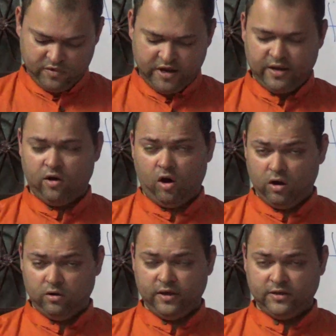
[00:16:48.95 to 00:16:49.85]
Taking
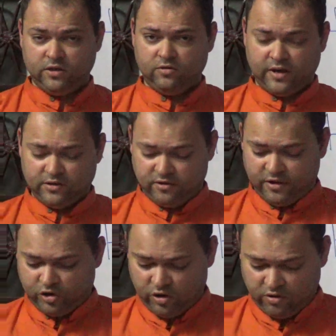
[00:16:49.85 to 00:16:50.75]
all things into
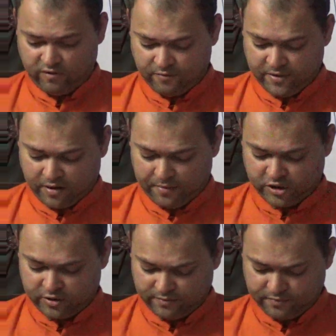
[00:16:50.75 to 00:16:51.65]
consideration, you have to make a
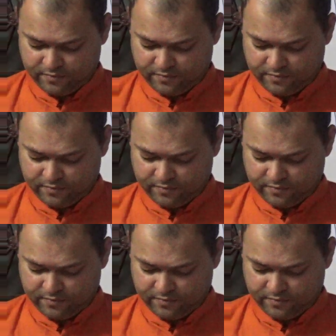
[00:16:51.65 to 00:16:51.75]
budget.